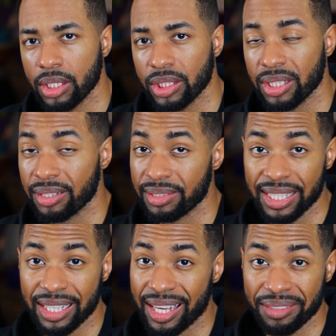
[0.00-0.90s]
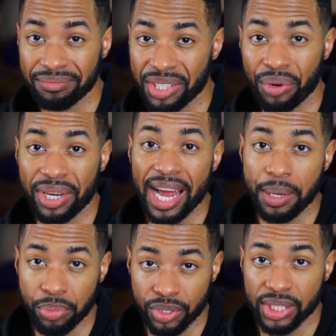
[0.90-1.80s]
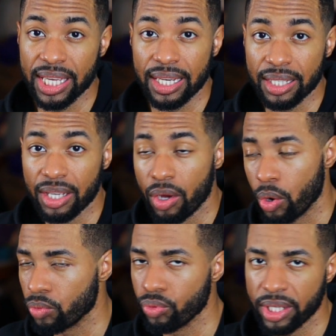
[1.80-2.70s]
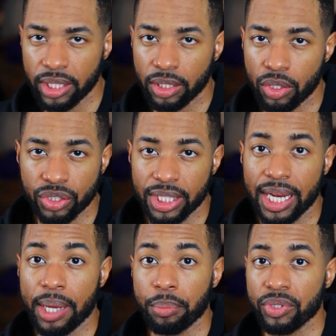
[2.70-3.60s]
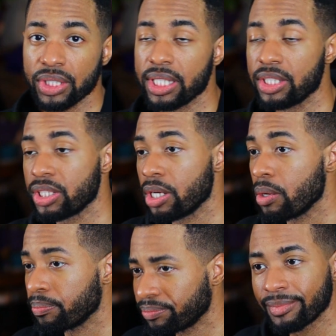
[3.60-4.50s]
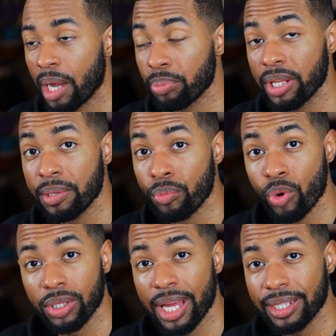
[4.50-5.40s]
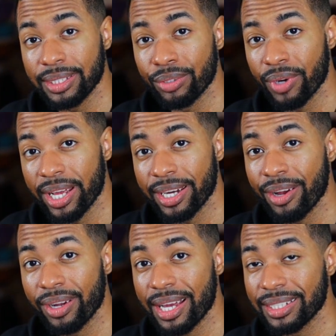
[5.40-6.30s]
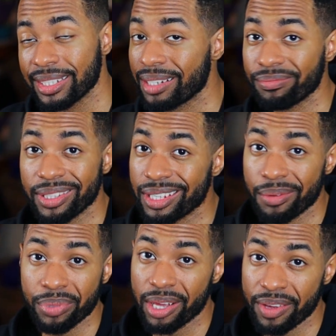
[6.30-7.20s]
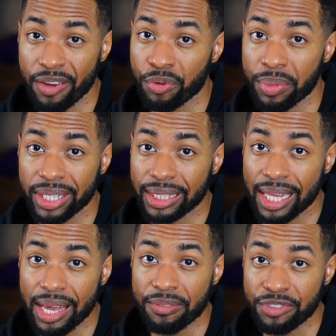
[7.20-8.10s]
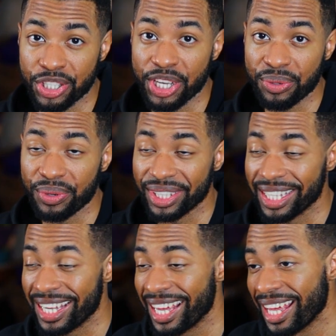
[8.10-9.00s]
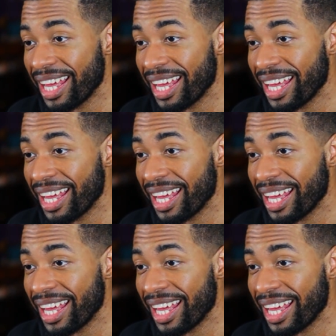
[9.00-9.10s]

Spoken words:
say like, 9% or really close to 9%. So I'm probably more locked in right now, guys, than I've probably ever been in life, genuinely.